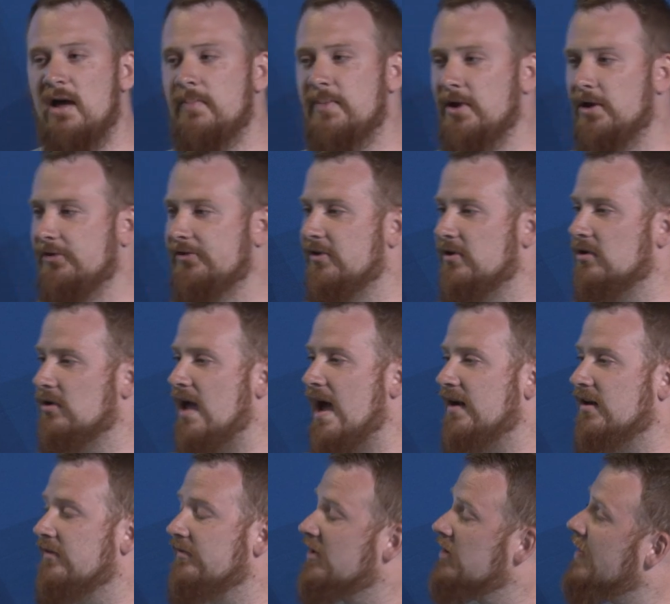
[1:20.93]
I built and
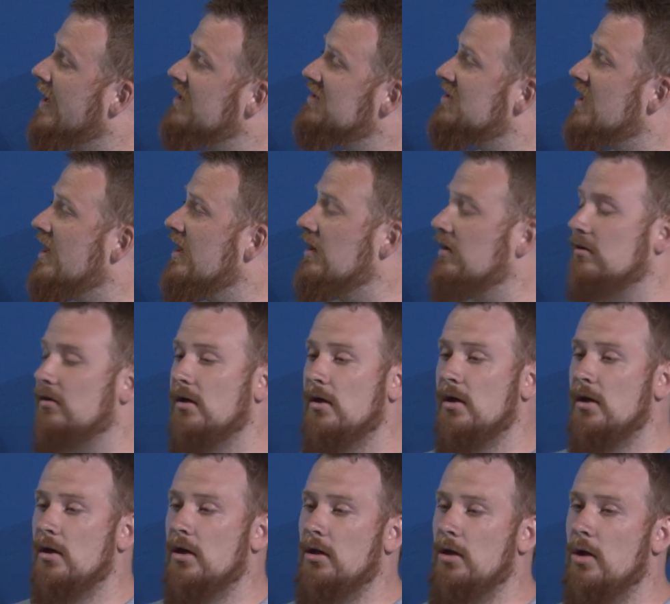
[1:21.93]
actively maintain
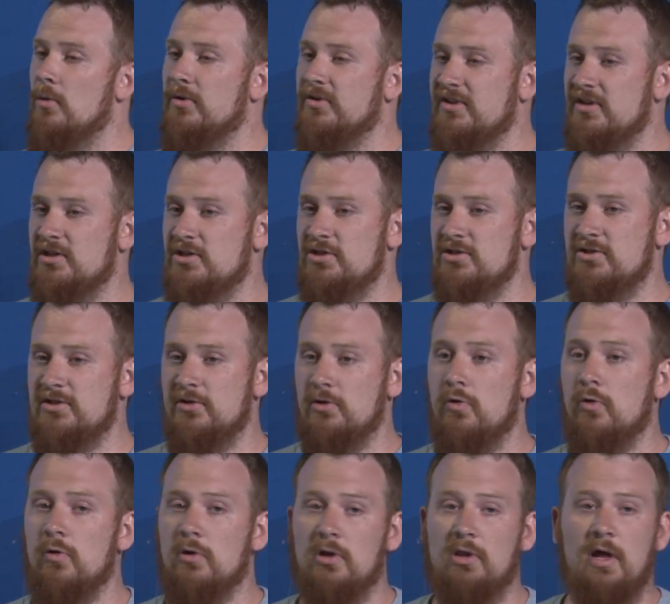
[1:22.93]
along with additions to the
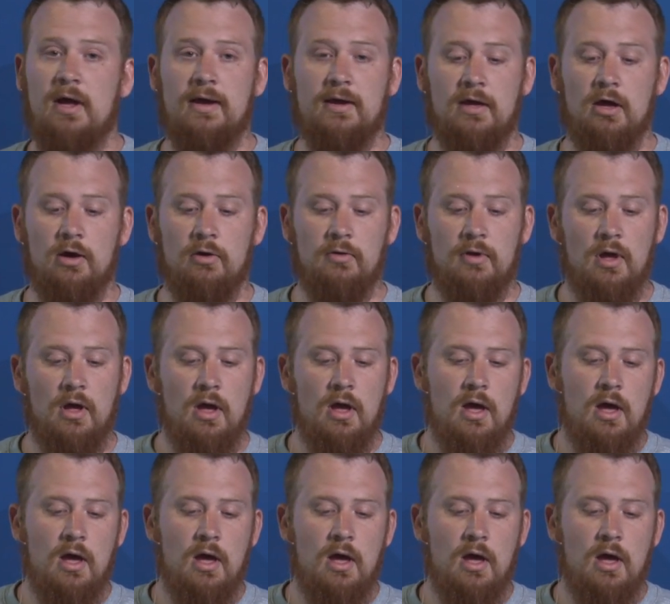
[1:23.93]
core client code.